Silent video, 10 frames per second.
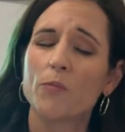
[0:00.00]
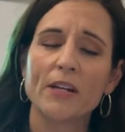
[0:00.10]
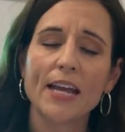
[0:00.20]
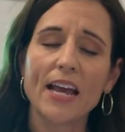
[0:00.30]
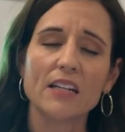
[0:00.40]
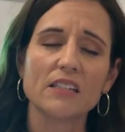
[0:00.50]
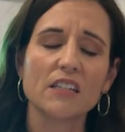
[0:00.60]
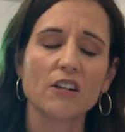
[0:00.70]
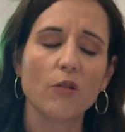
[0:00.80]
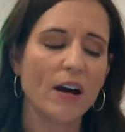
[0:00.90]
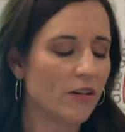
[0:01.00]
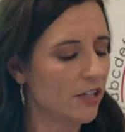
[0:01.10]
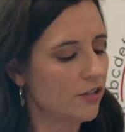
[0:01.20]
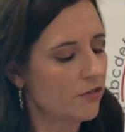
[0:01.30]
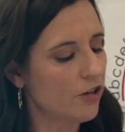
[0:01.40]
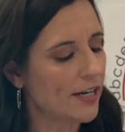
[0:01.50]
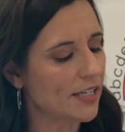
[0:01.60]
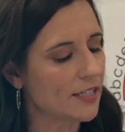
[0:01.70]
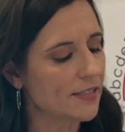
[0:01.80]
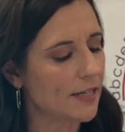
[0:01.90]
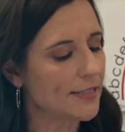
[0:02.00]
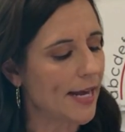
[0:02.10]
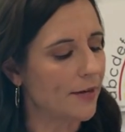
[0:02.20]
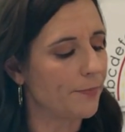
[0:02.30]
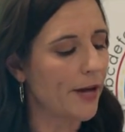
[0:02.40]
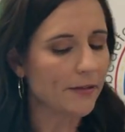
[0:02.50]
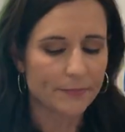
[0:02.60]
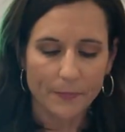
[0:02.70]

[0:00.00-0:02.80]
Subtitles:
many ants that go out and try to get a suntan, but